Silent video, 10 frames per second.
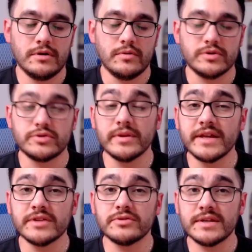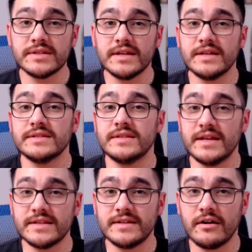What's really interesting is the
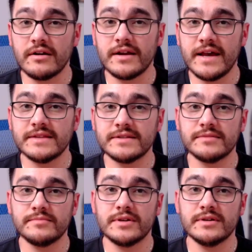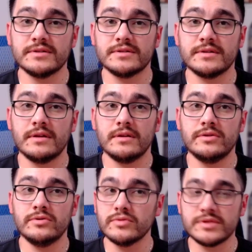STR casks because you
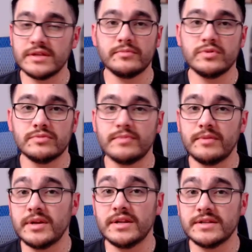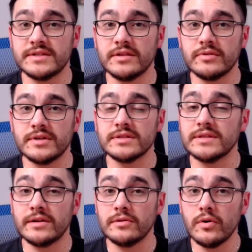don't see them used by many distilleries,
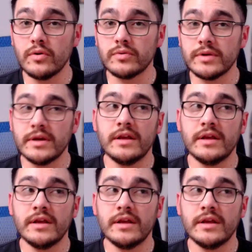let alone